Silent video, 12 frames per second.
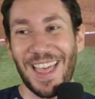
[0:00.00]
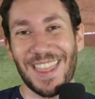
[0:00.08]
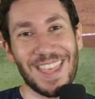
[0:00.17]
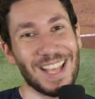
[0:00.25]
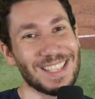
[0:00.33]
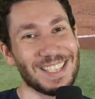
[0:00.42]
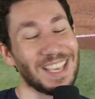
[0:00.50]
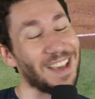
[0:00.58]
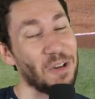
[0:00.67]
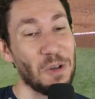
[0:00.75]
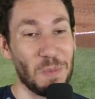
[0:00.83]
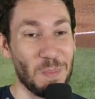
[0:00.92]
That's,
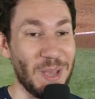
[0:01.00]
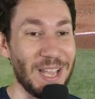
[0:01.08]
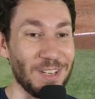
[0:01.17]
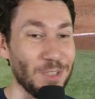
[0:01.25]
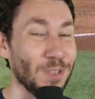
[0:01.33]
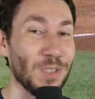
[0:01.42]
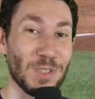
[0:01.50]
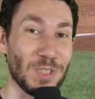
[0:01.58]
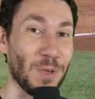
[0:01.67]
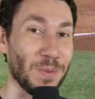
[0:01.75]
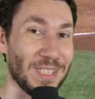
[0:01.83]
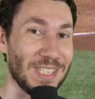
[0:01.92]
oh man, you just
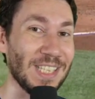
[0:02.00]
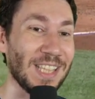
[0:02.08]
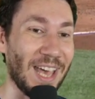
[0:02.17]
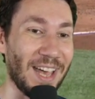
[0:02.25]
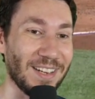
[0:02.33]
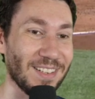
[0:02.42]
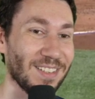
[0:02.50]
don't see that.